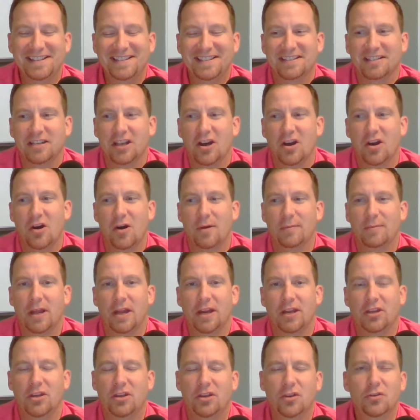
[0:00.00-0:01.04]
So I'm not
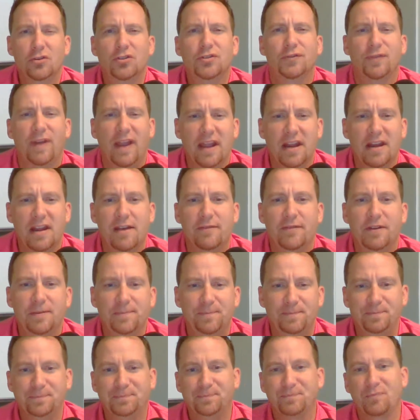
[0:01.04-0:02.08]
a huge fan of
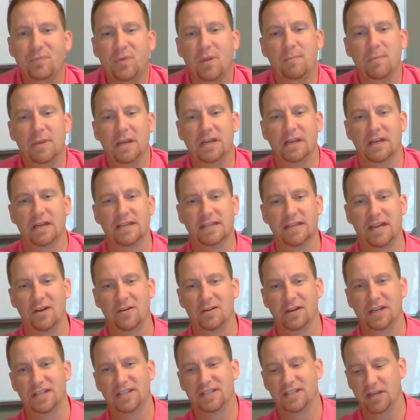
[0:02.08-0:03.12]
it because I don't
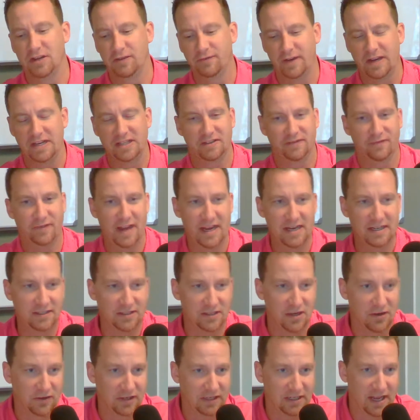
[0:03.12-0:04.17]
get to see you face to face,
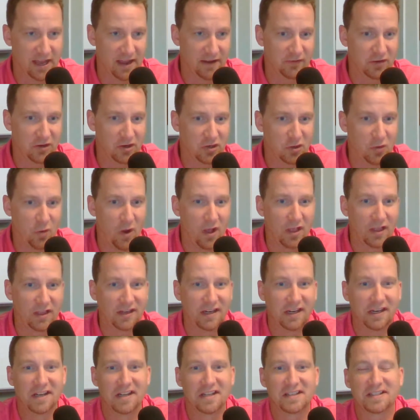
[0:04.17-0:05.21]
don't get to have good
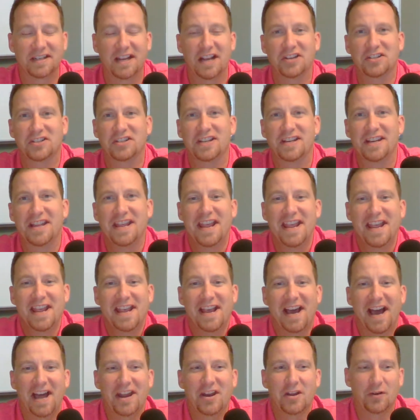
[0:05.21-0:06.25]
quality discussion.
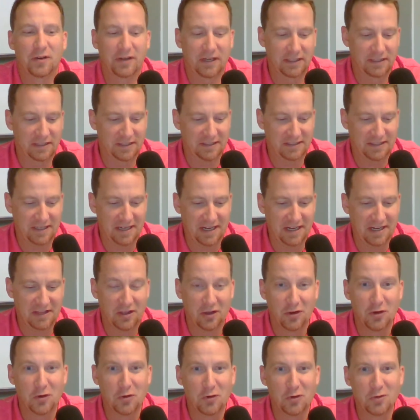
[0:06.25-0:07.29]
I don't get to see the
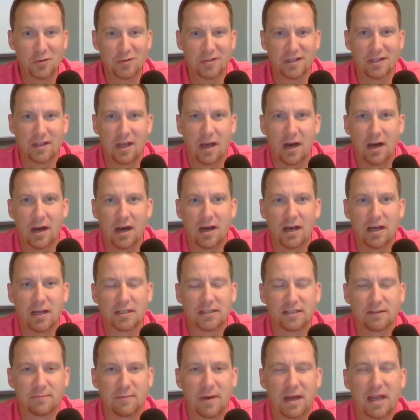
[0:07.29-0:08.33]
oohs and the
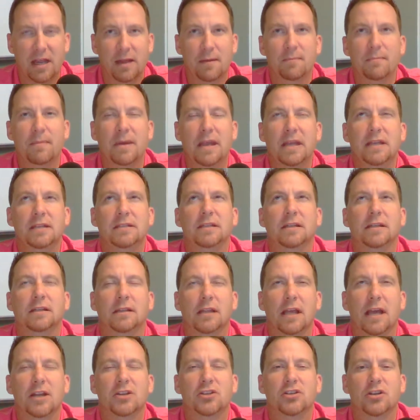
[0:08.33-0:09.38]
ahs of my amazing
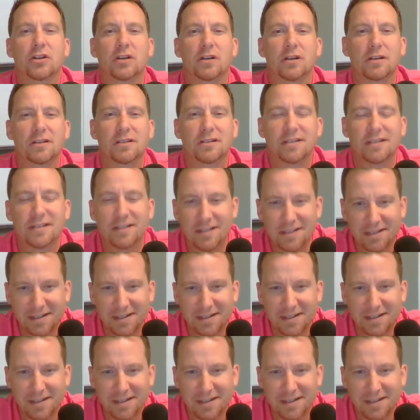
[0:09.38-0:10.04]
lectures.